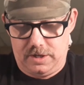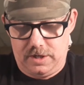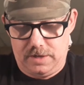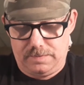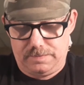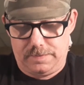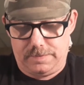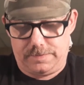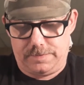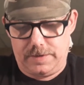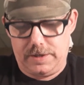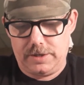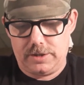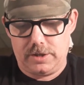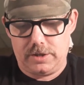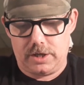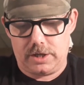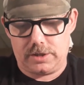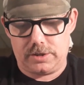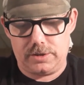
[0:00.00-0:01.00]
I'm afraid to
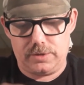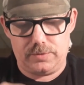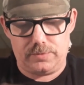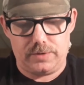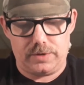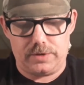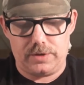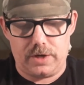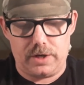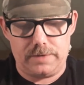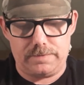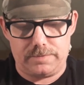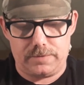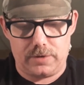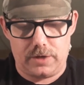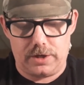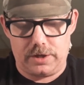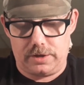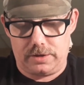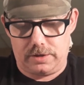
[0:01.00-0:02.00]
like use a knife or
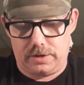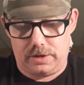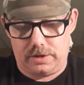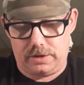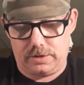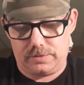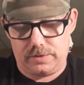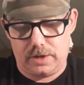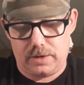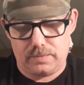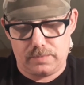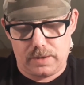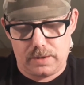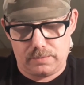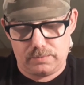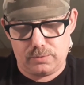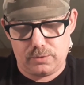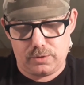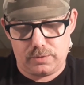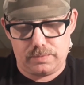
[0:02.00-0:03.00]
anything because I don't want
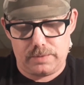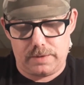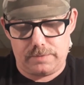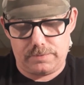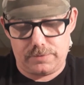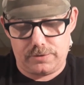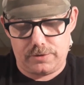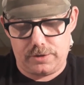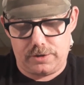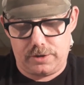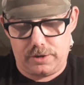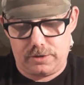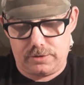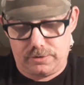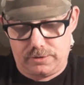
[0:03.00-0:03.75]
to ruin whatever's in here.